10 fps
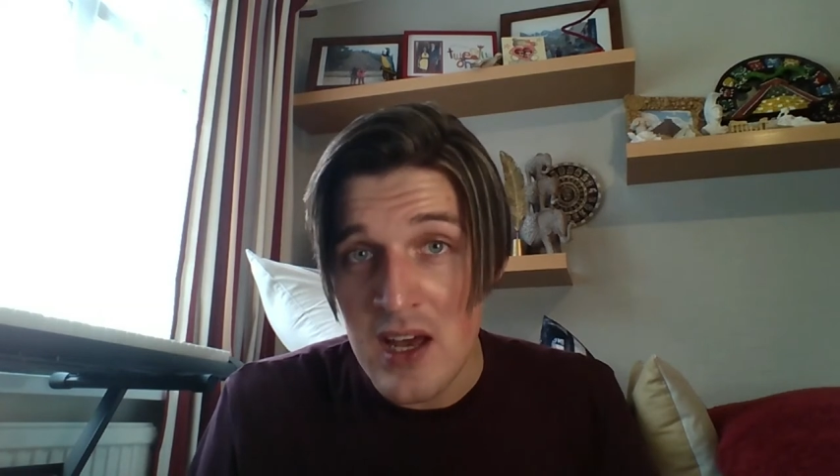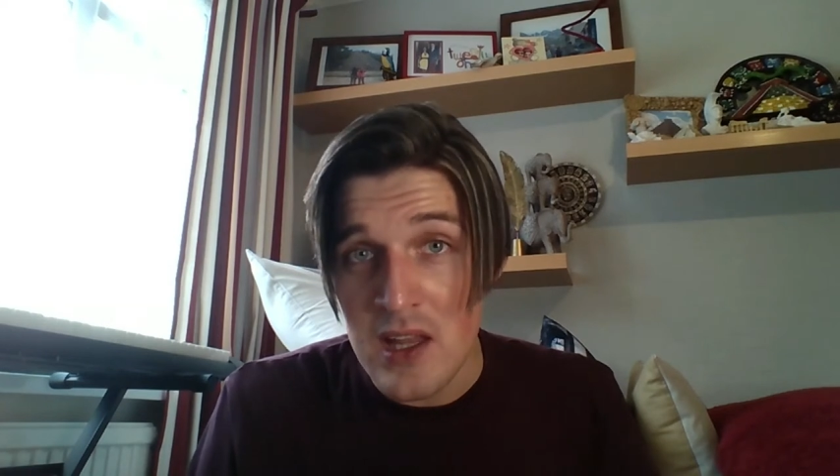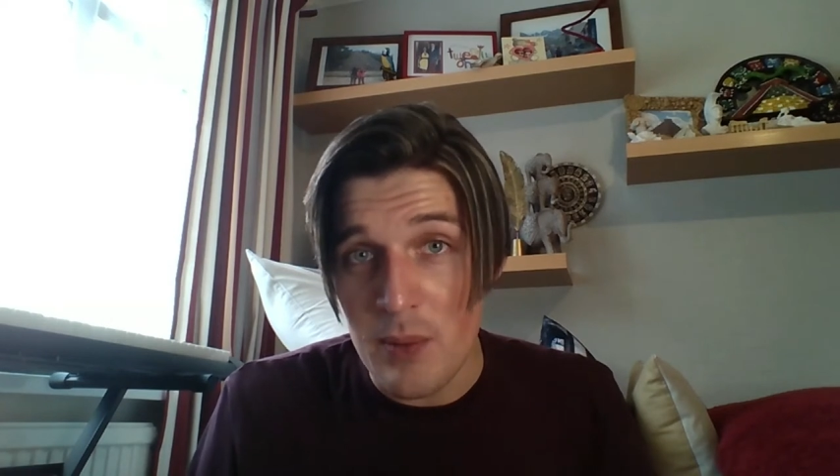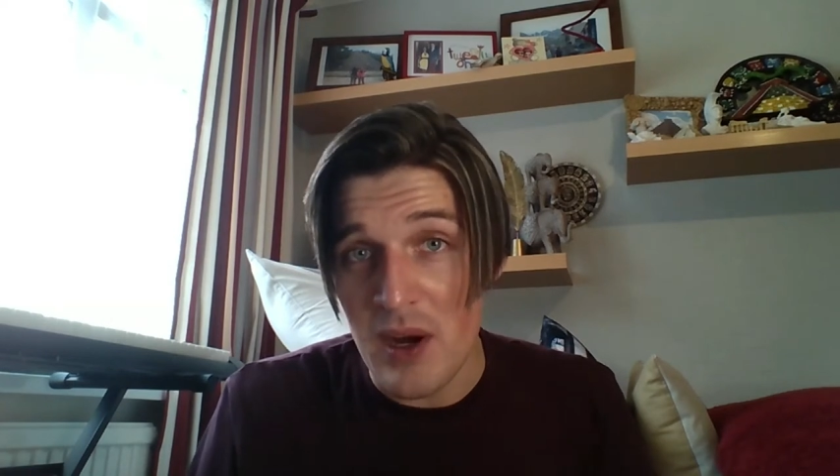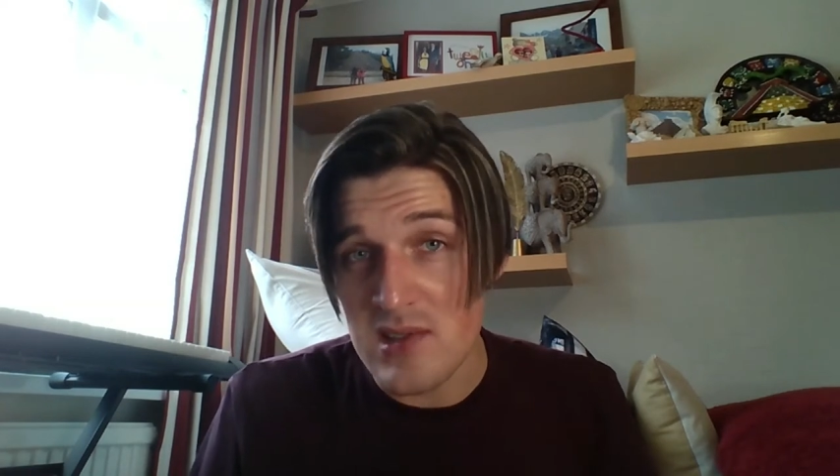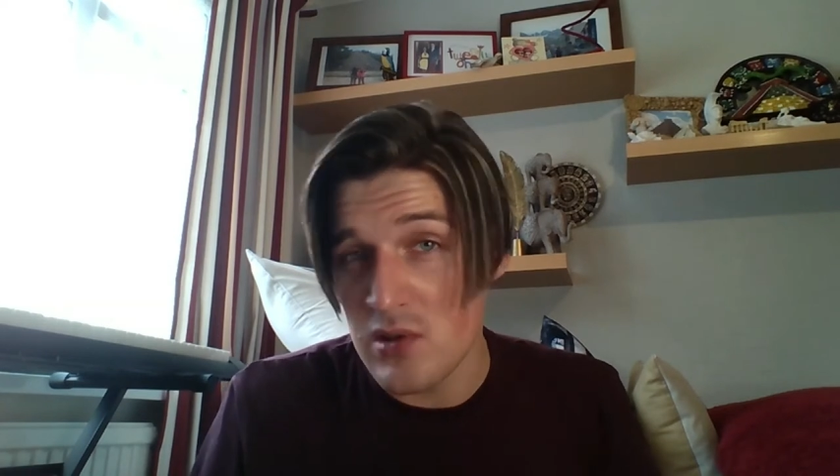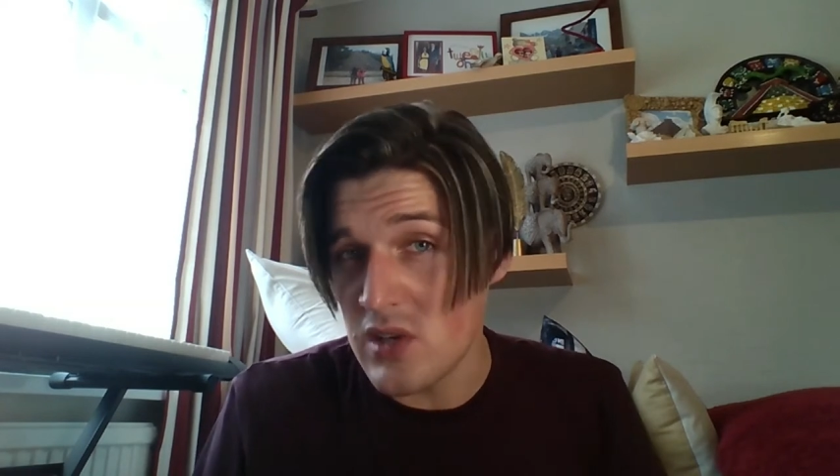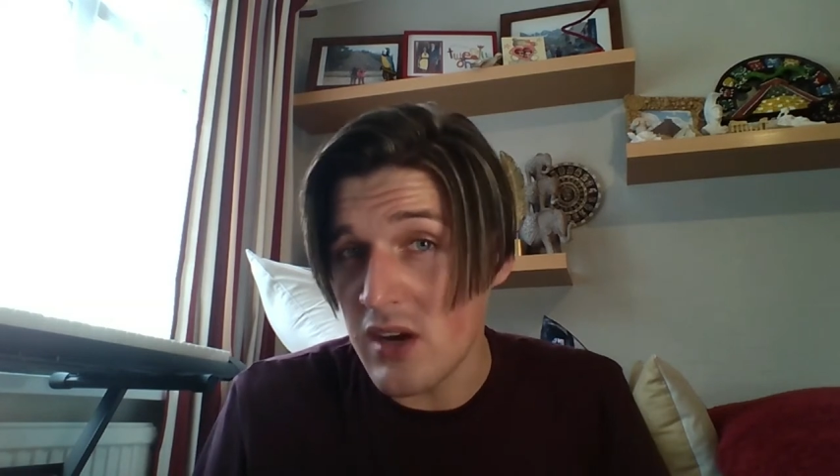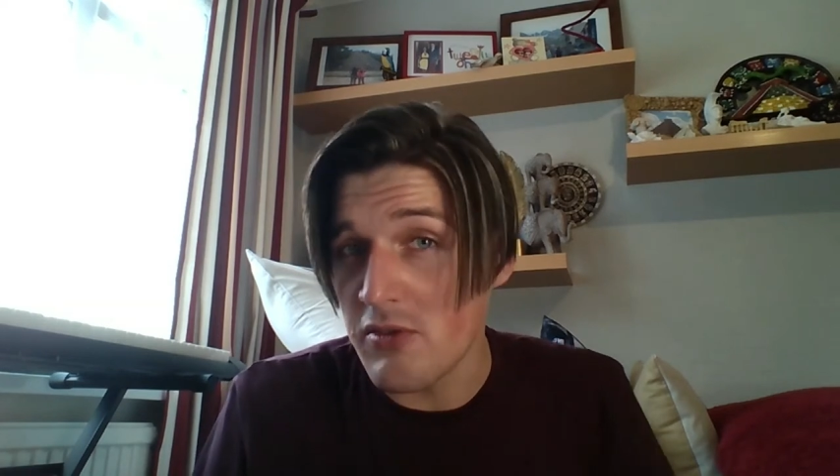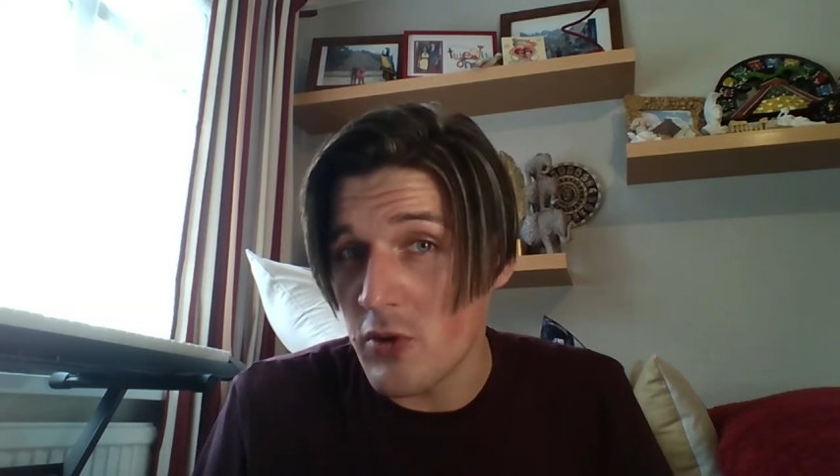the person who
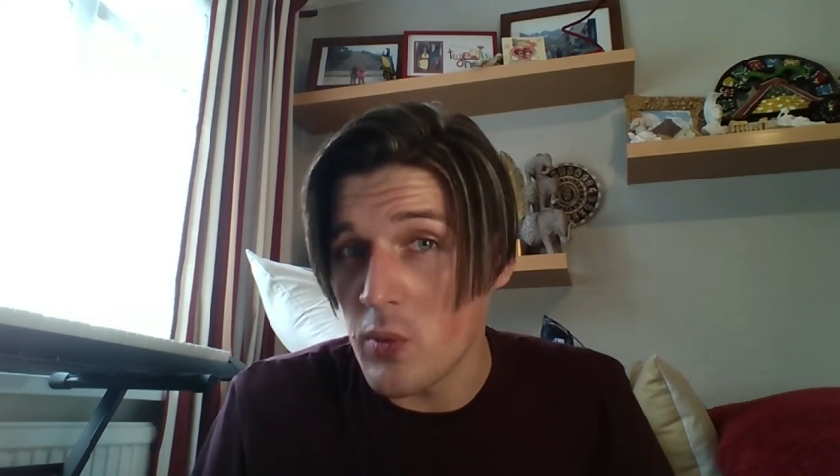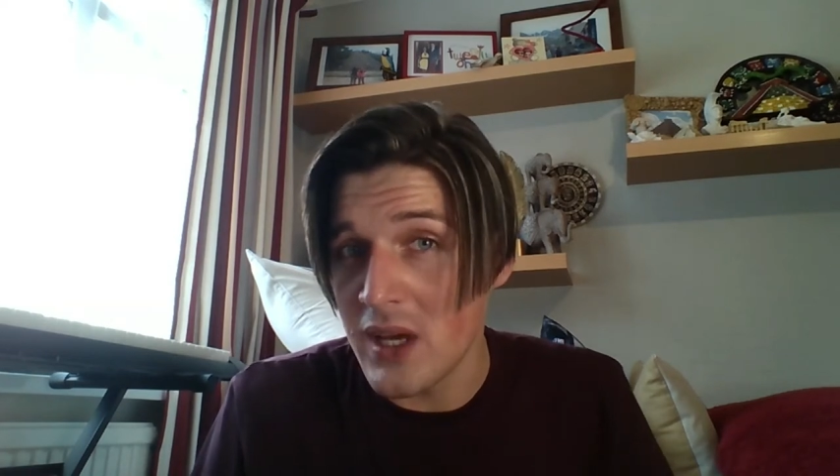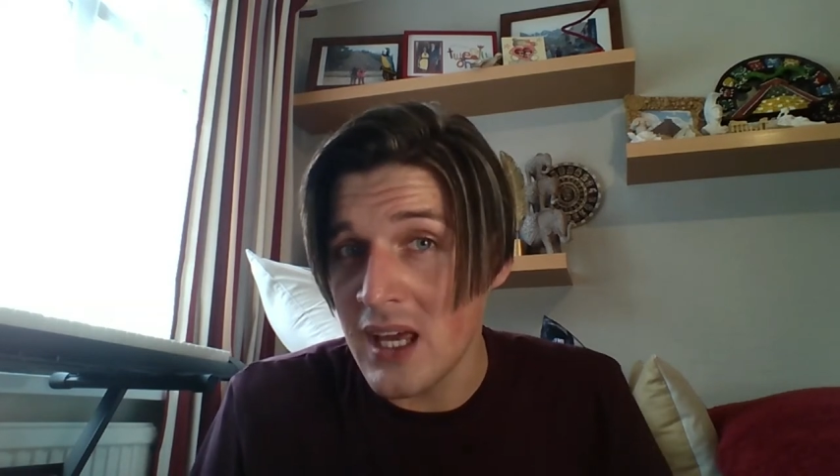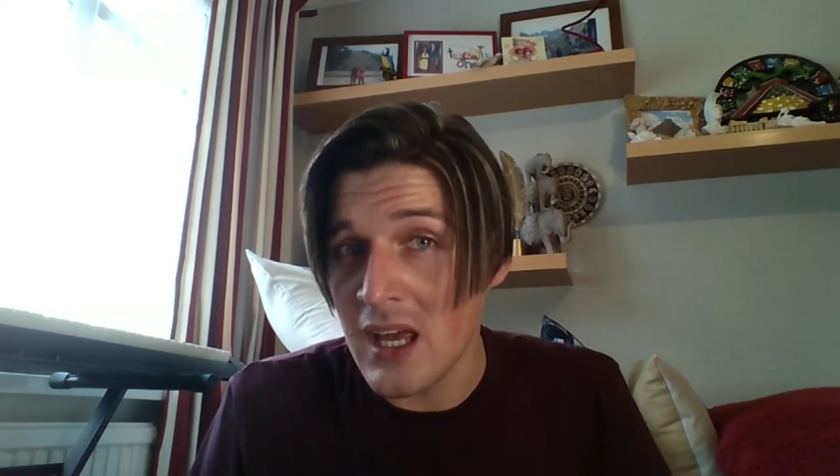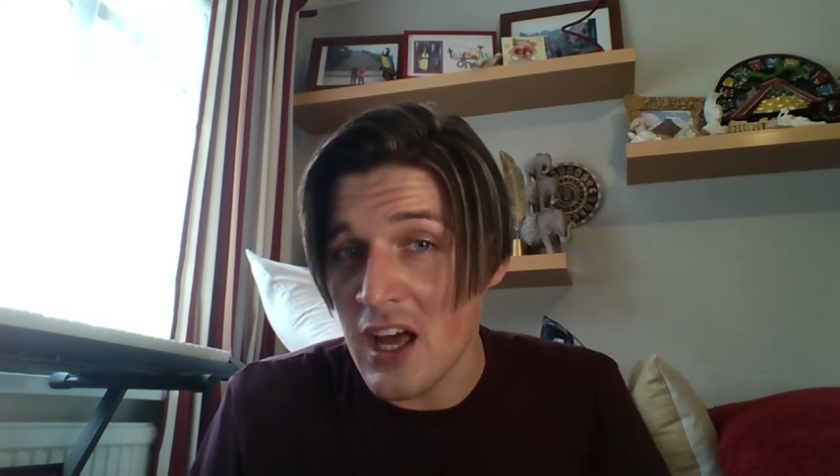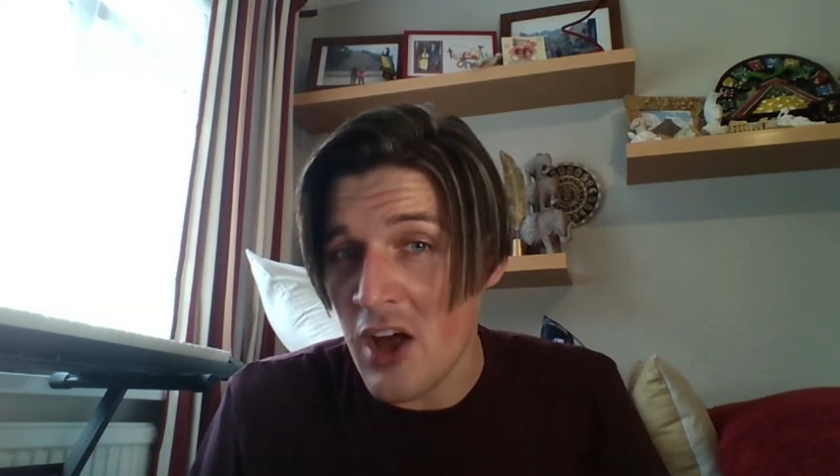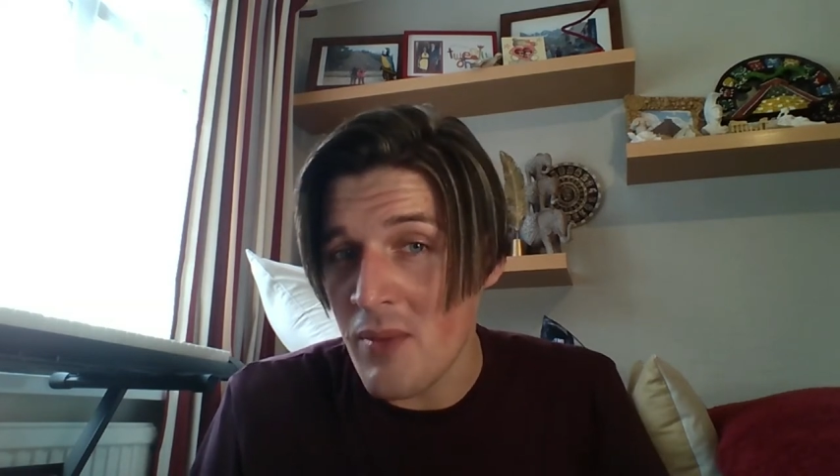done it for me um,